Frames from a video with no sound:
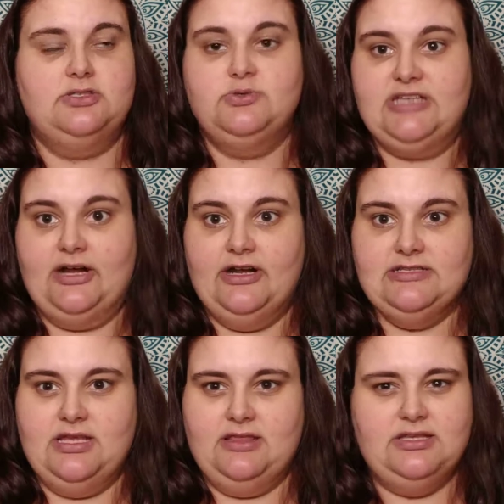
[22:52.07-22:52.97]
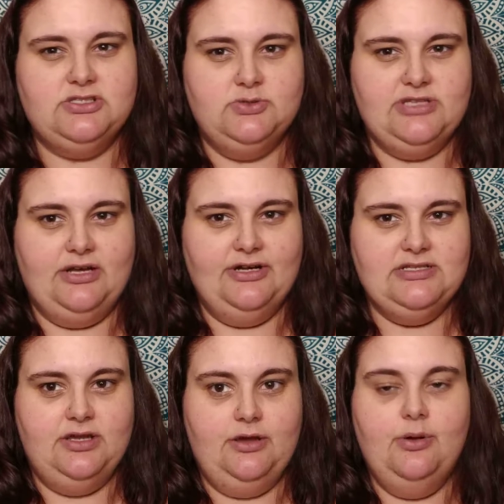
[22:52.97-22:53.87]
2 Saturdays, I think it's 2
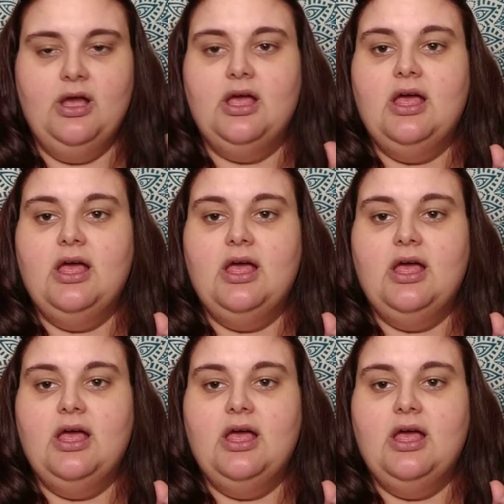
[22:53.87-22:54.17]
Saturdays ago,